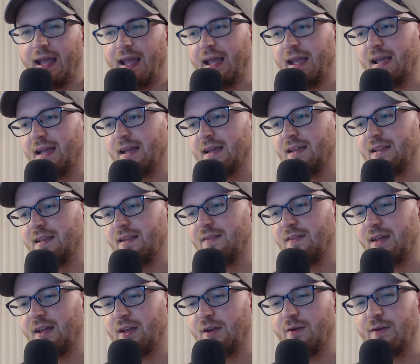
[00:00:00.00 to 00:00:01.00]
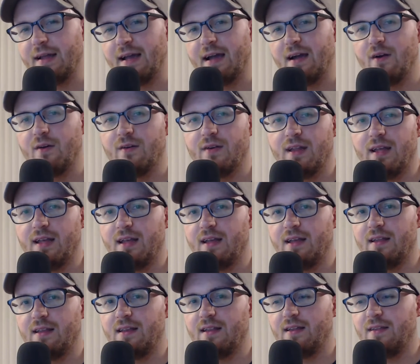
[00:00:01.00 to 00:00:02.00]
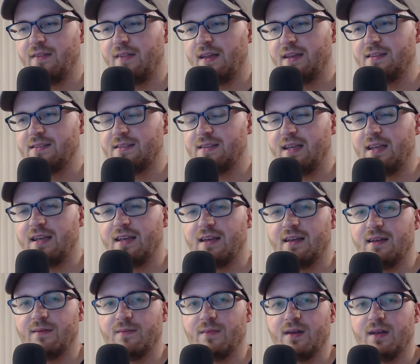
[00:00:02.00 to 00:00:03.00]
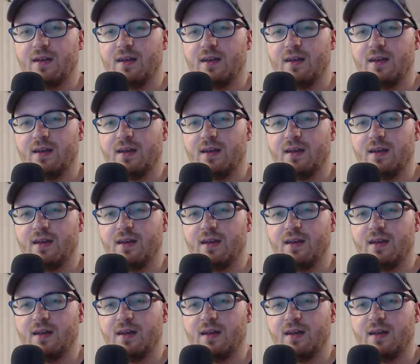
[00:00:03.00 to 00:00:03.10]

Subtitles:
And they go down and they see him.